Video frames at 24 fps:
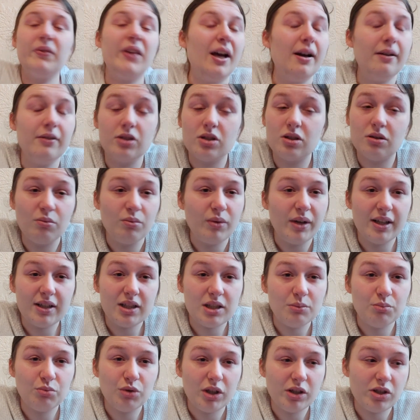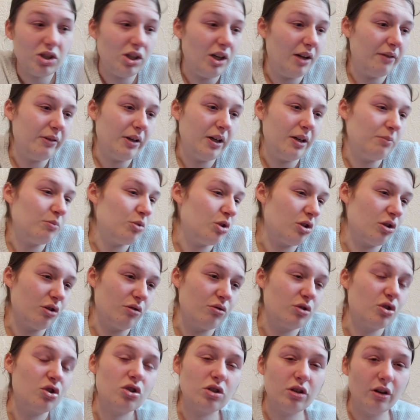That was the worst impression ever. I'm
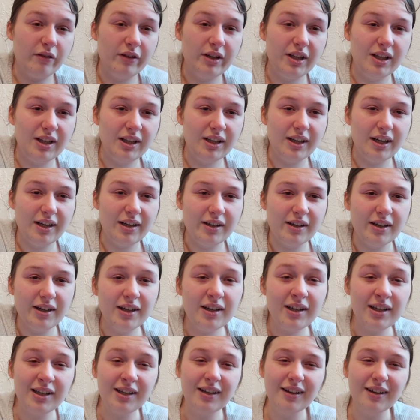so sorry, Leona.